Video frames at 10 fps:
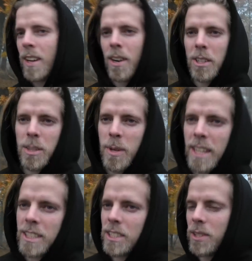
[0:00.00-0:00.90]
awesome it
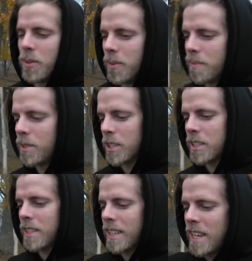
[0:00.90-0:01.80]
is to
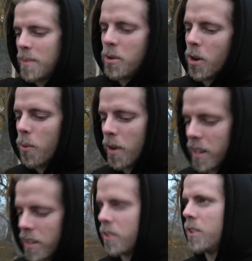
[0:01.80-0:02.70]
just keep
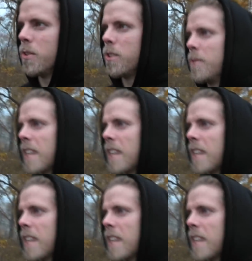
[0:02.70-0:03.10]
growing your YouTube